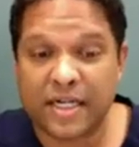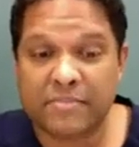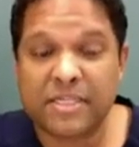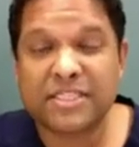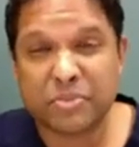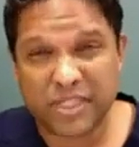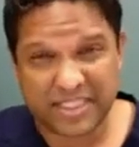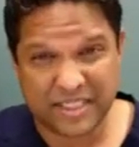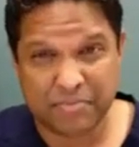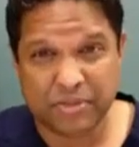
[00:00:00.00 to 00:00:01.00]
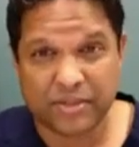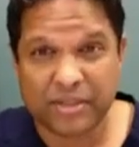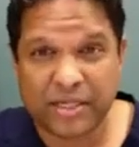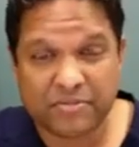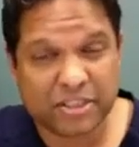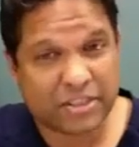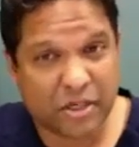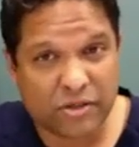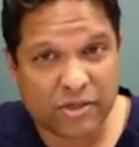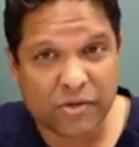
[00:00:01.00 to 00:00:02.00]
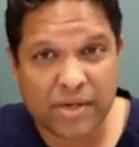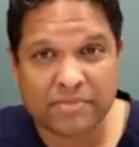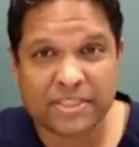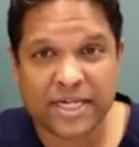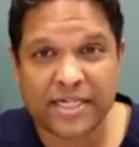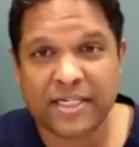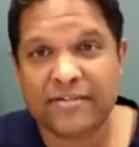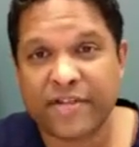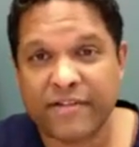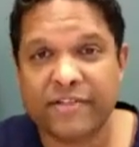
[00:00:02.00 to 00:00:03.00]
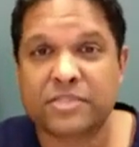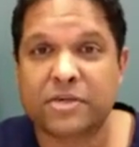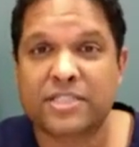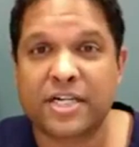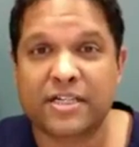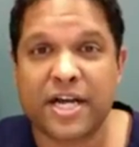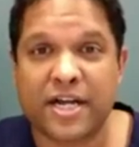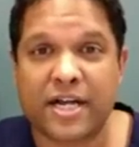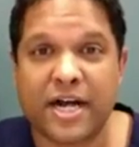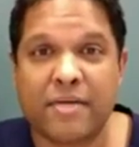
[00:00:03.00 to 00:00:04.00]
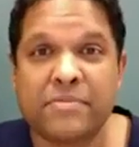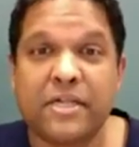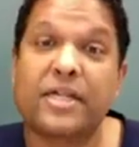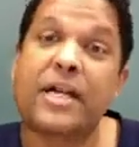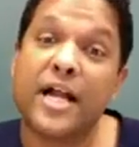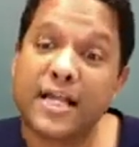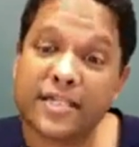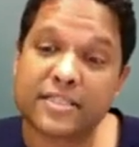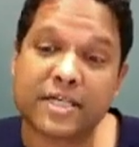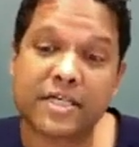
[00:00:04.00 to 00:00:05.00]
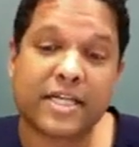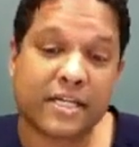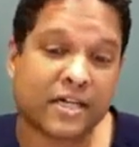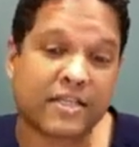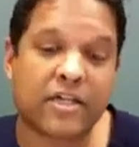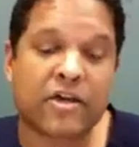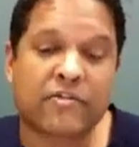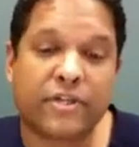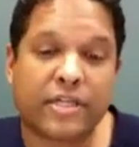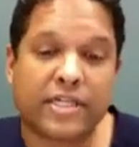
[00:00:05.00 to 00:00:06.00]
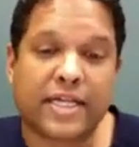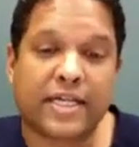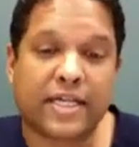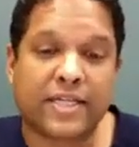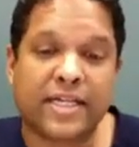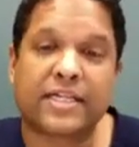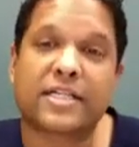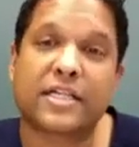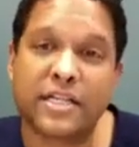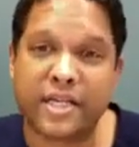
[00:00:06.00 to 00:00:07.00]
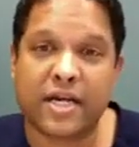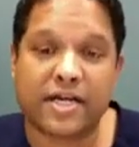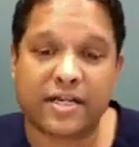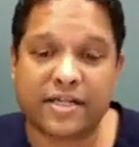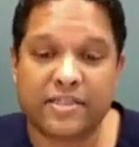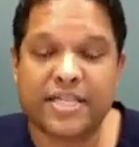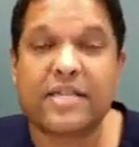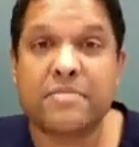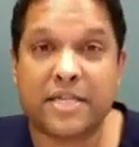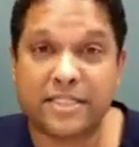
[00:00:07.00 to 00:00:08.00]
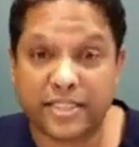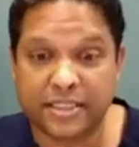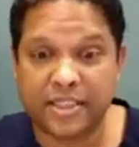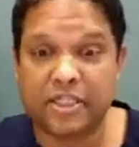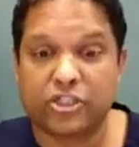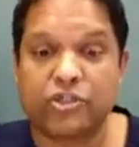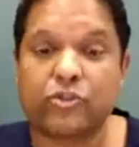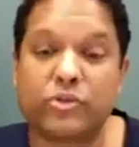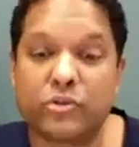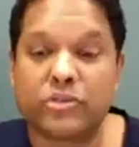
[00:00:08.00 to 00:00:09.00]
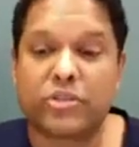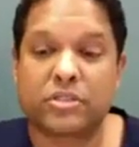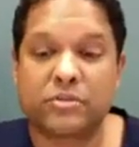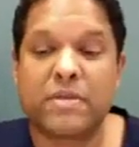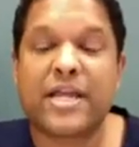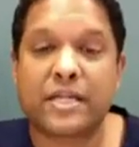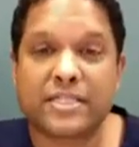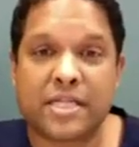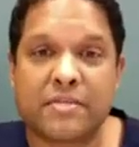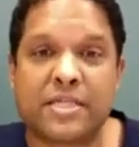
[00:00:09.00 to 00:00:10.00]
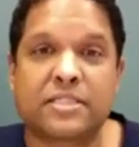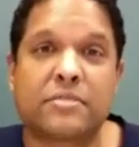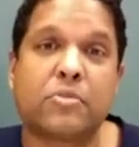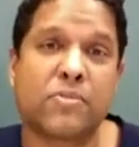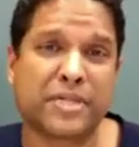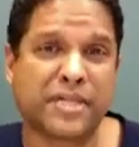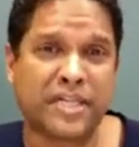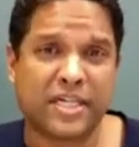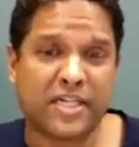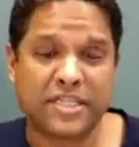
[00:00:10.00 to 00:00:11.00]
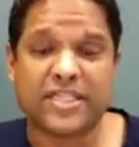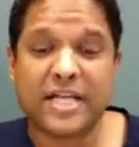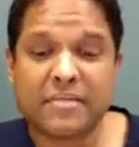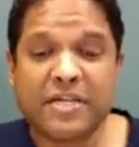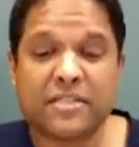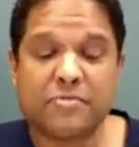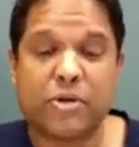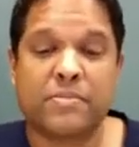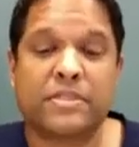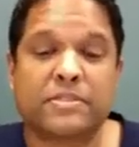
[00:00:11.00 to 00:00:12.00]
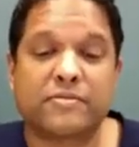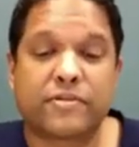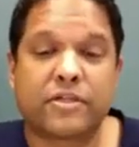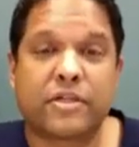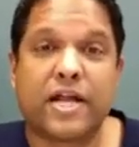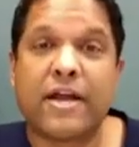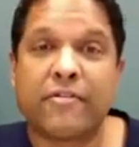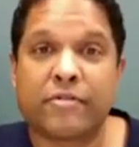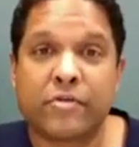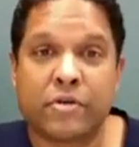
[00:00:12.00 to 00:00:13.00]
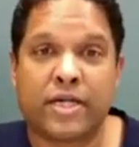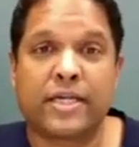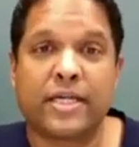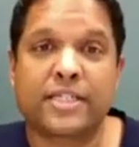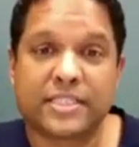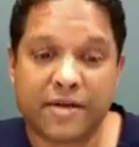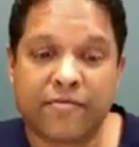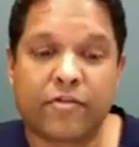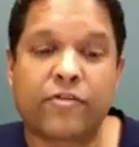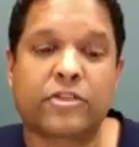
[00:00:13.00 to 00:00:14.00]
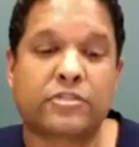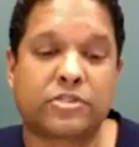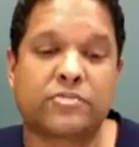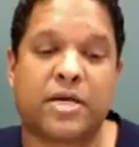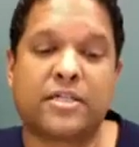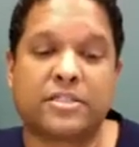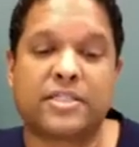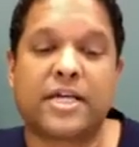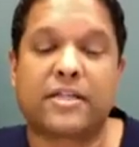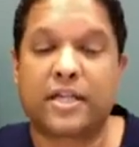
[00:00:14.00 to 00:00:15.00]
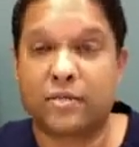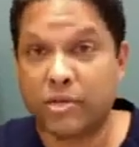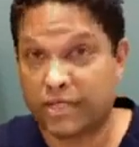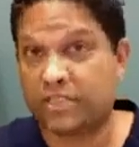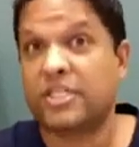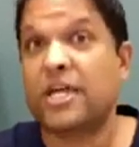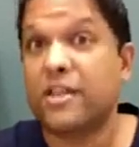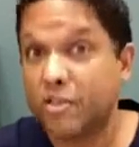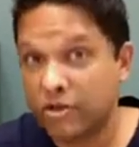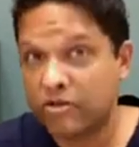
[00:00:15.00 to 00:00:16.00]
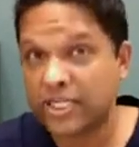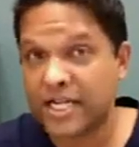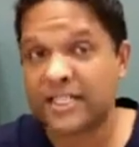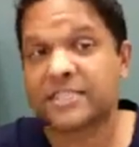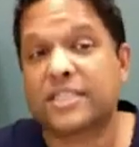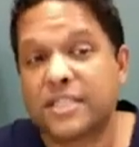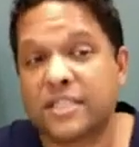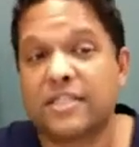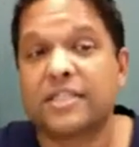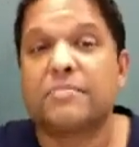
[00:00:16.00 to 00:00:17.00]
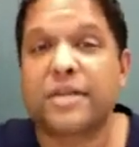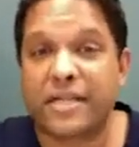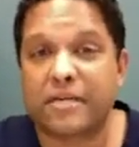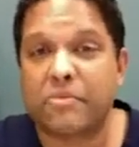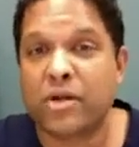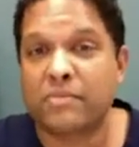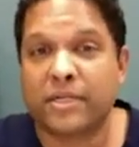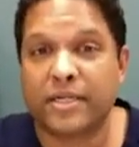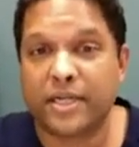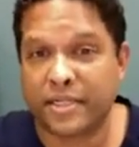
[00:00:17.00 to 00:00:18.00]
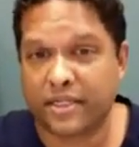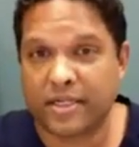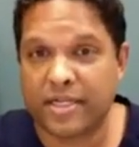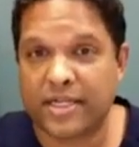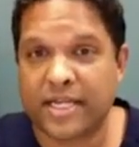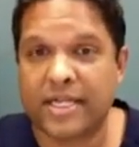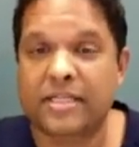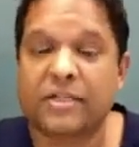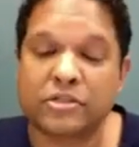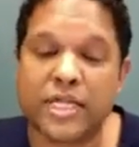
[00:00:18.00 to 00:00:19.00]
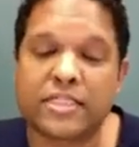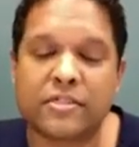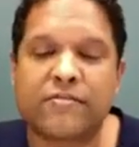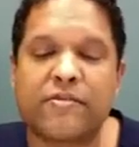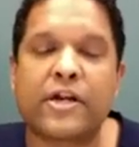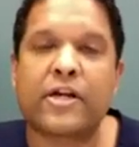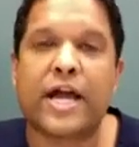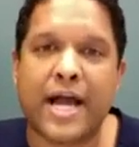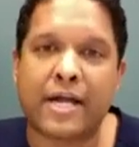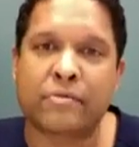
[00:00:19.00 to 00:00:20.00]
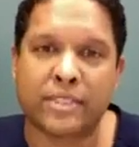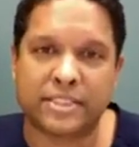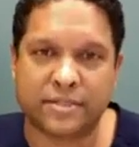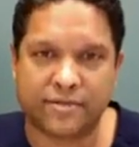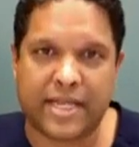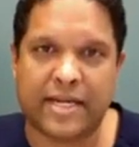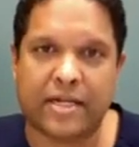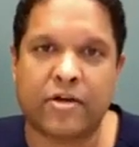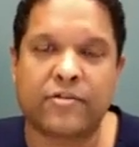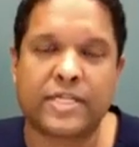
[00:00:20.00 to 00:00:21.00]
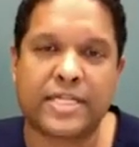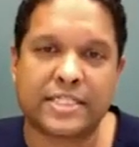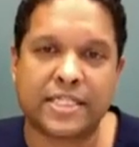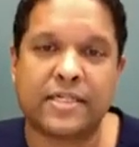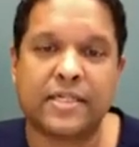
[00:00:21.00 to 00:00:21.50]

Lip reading: It's pretty simple. Just go to our website, innovativeexpresscare.com, and hit on the COVID link, and then click on a telemedicine to make a telemedicine appointment. The telemedicine appointment is for everyone except for first responders and healthcare workers. Those guys can make an appointment and get in. Those guys are at very high risk of getting COVID-19.